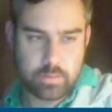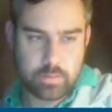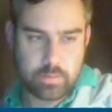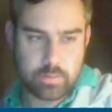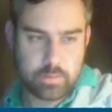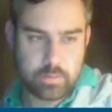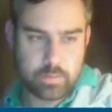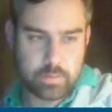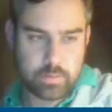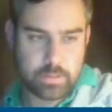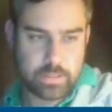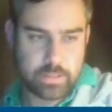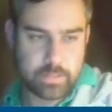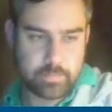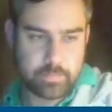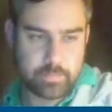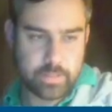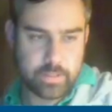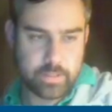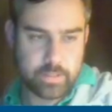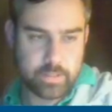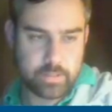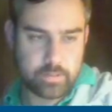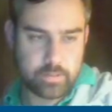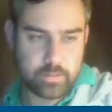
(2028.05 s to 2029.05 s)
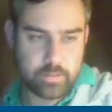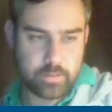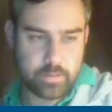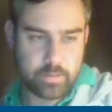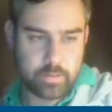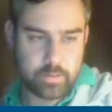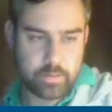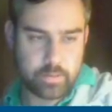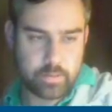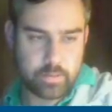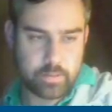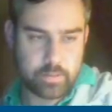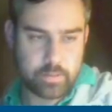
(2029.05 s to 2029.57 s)

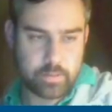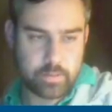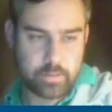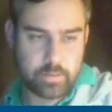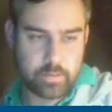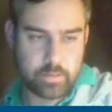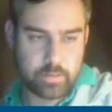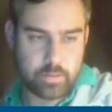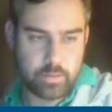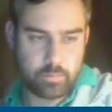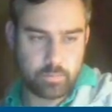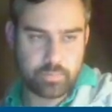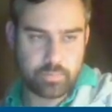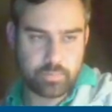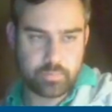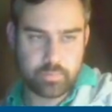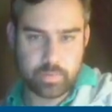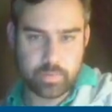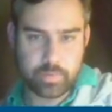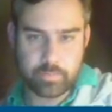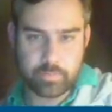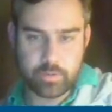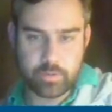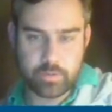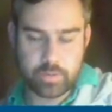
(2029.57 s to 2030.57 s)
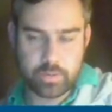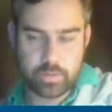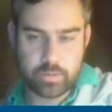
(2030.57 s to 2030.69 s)
Snapcaster. Nope, I'm good.